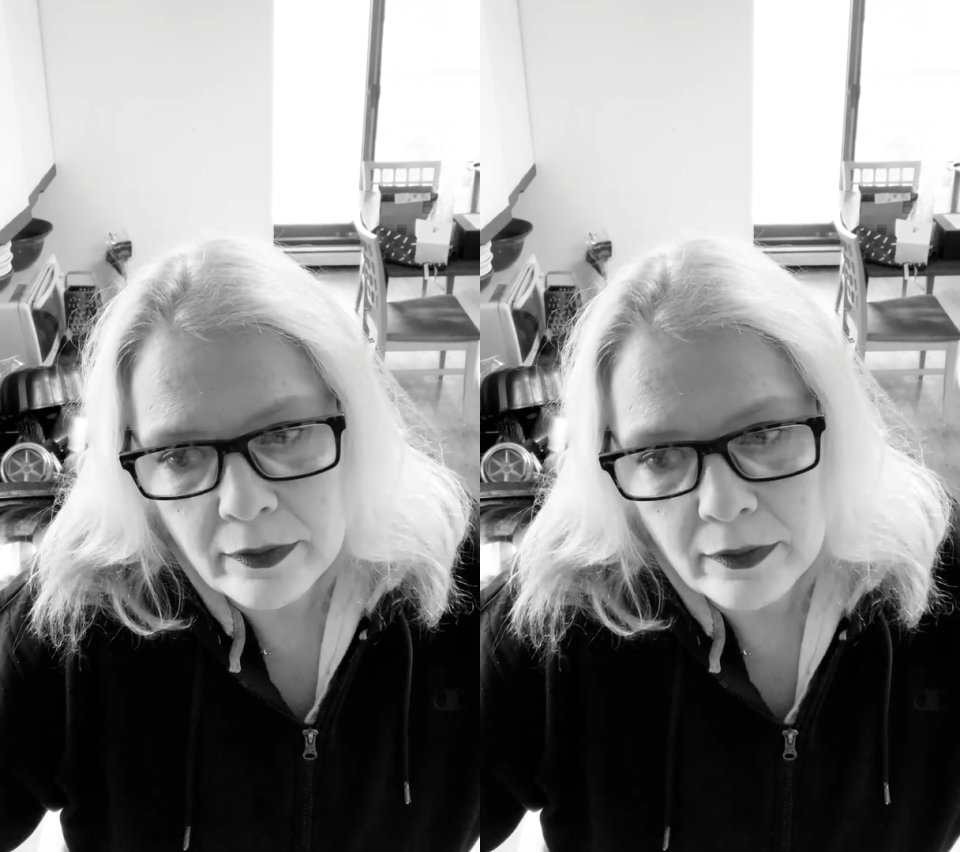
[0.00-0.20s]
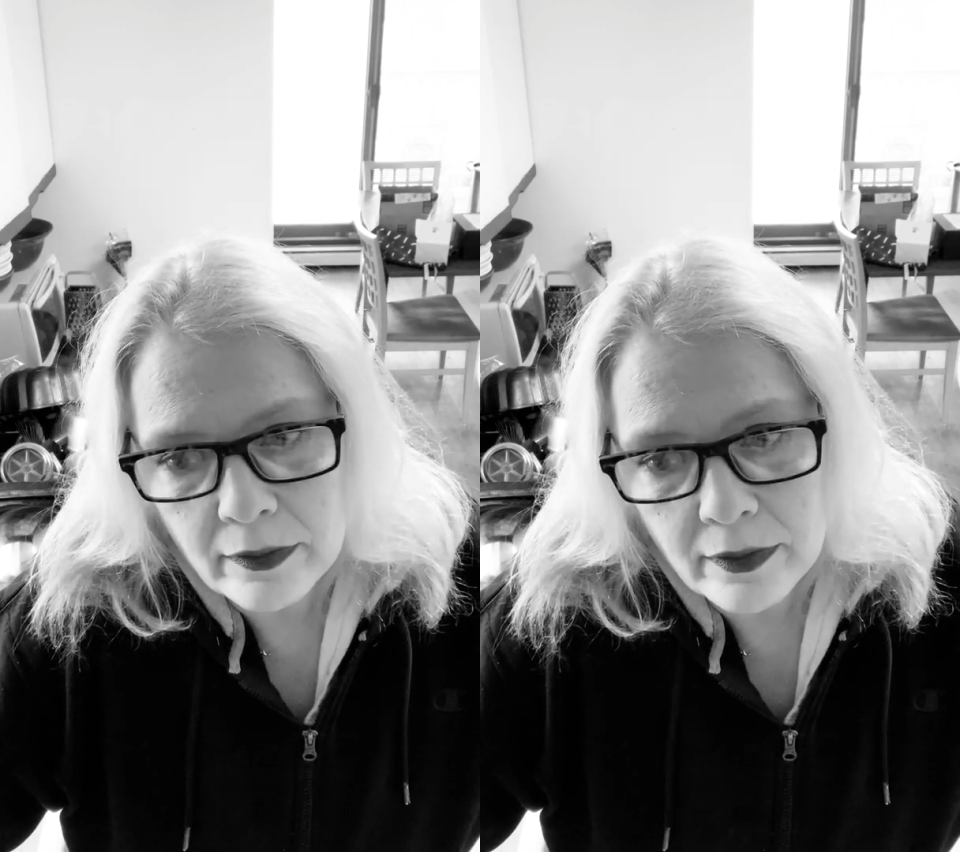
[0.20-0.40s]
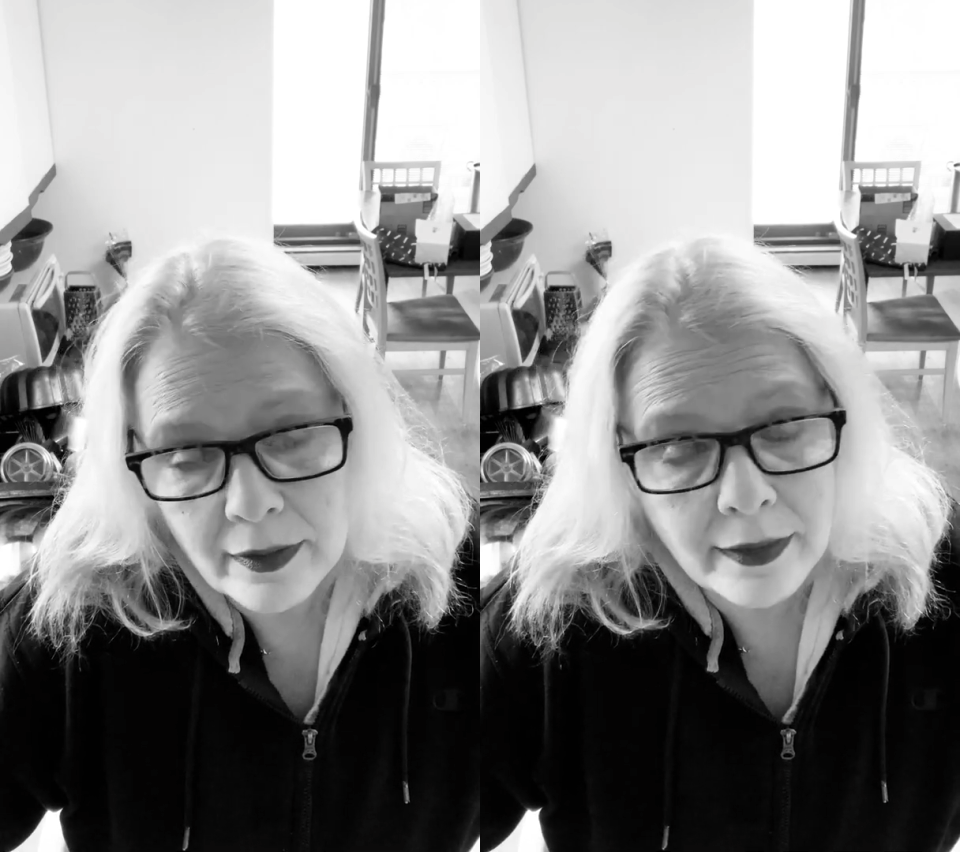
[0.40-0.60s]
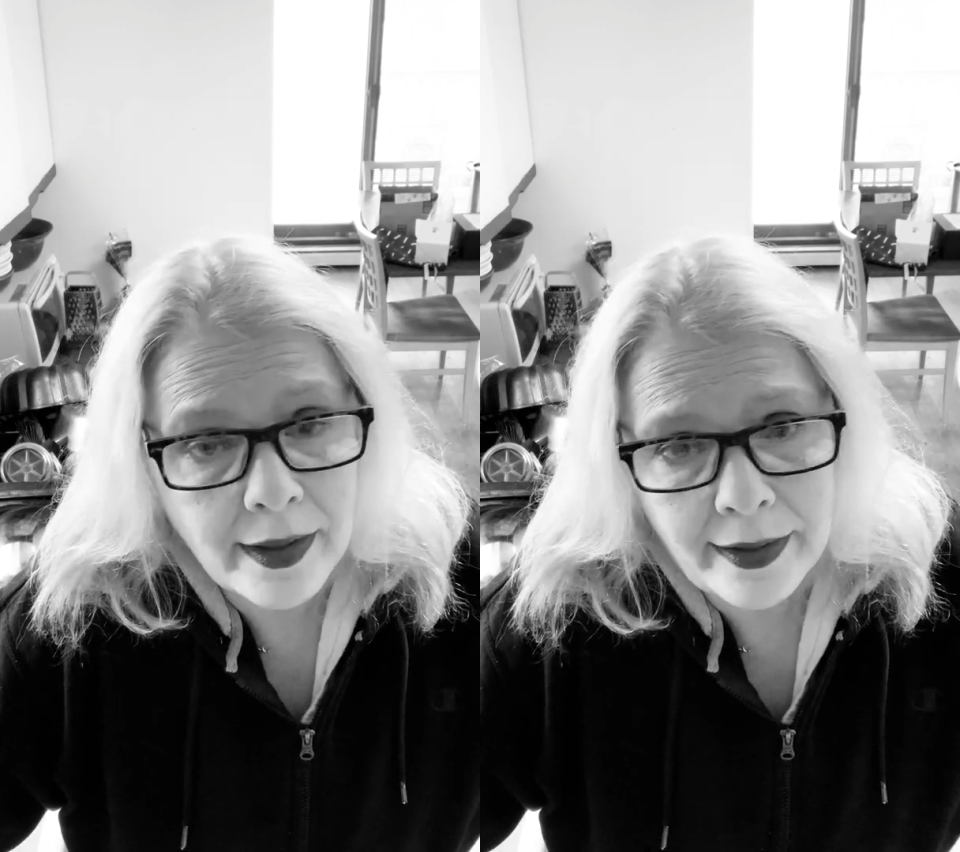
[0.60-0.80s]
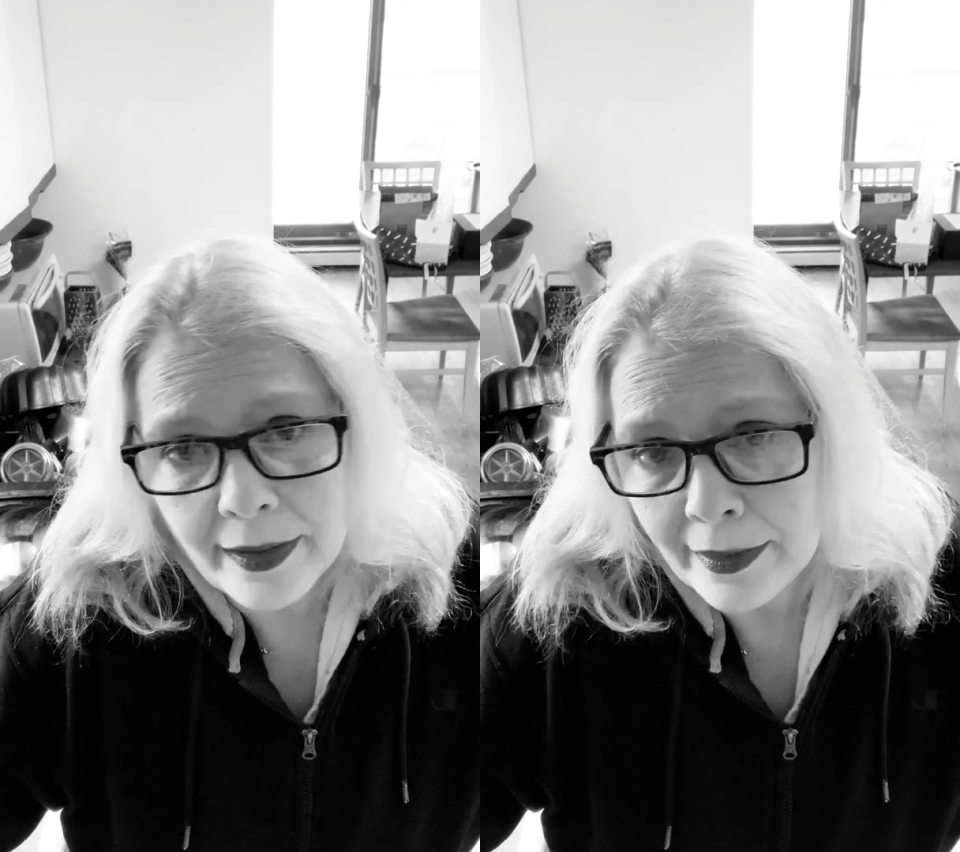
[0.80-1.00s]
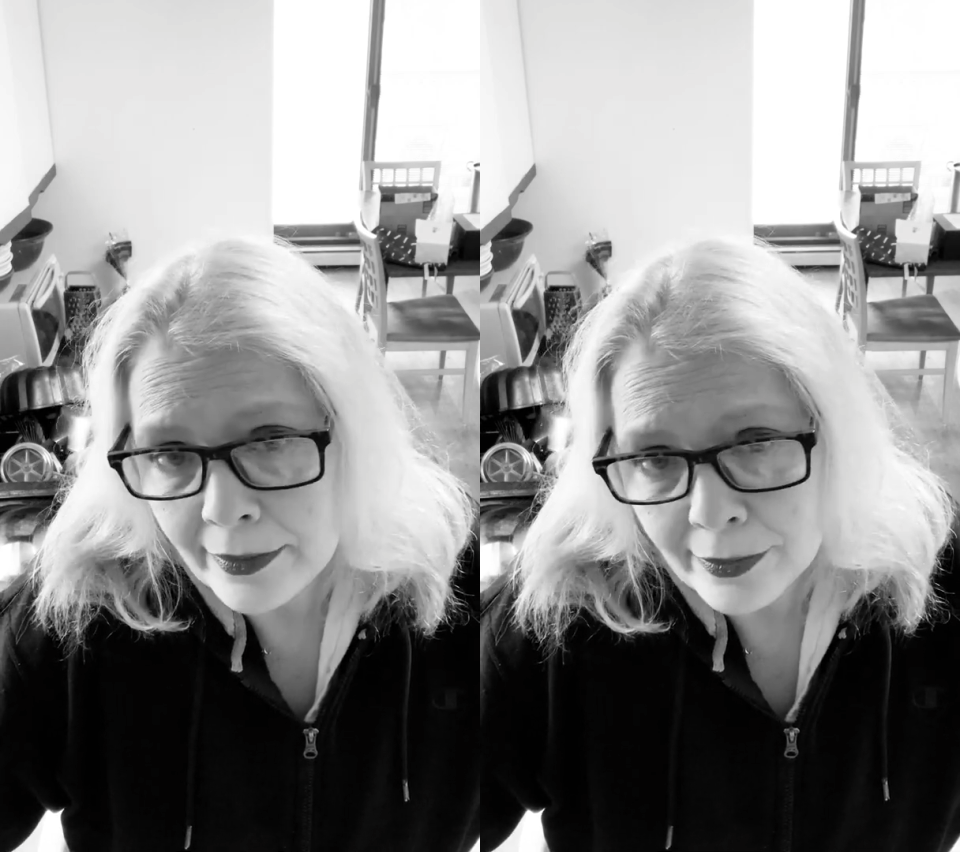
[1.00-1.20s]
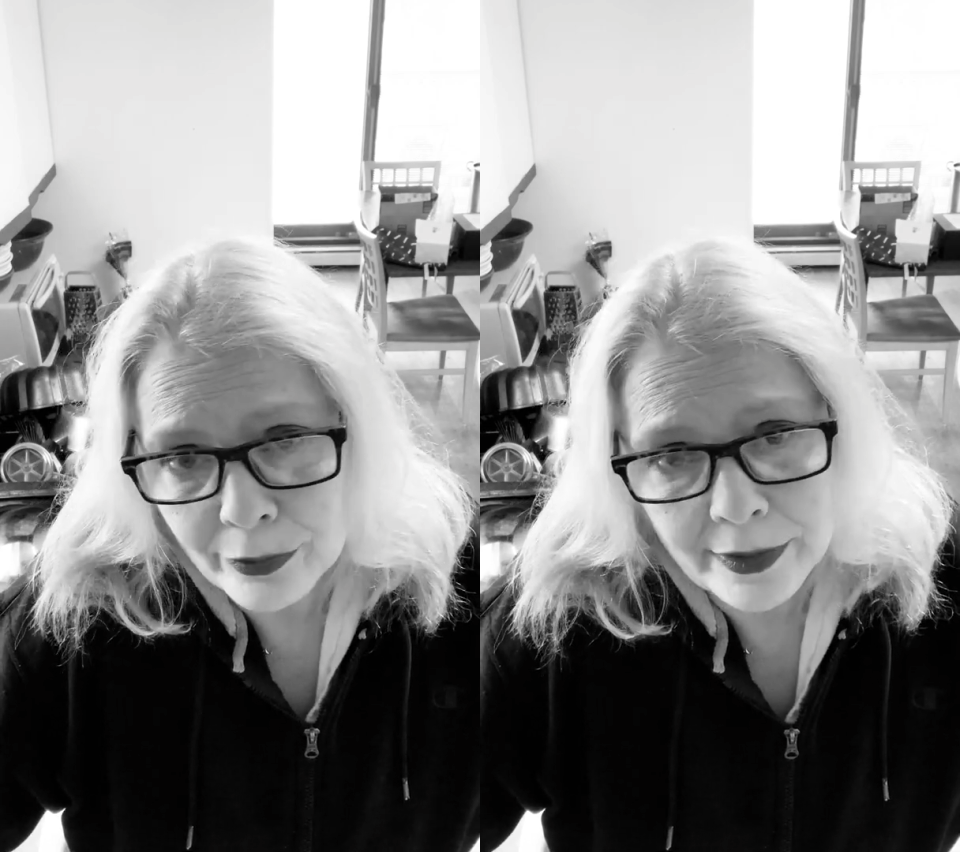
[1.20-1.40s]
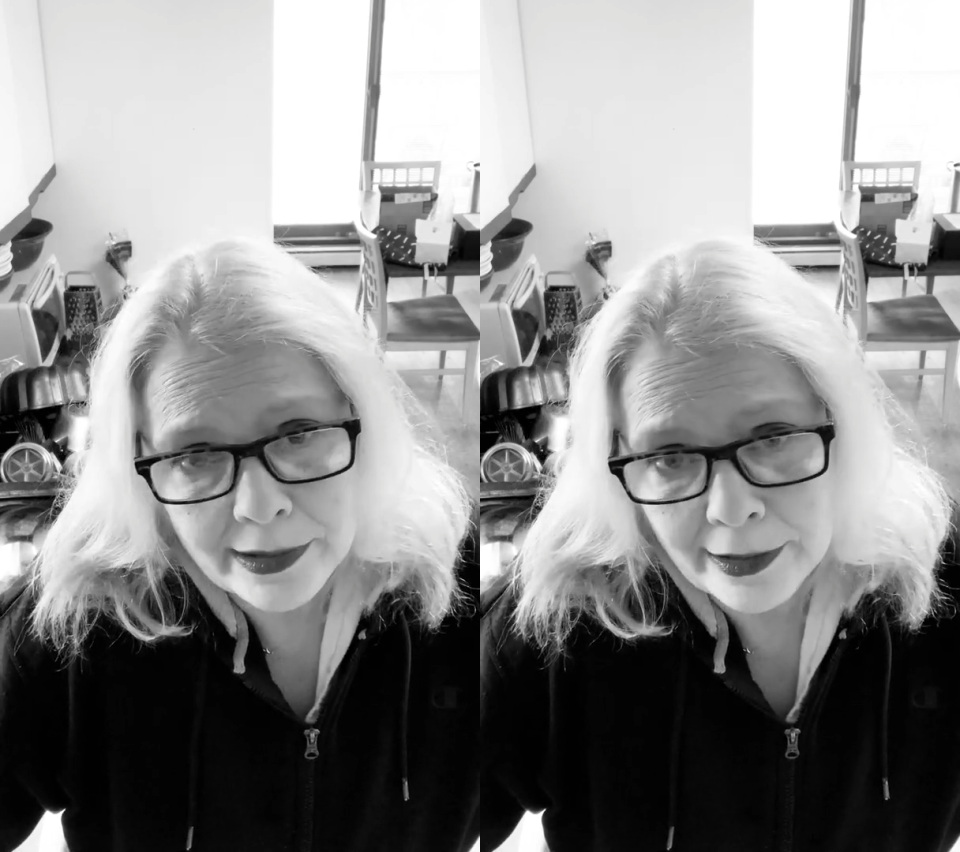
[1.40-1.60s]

the lighting is really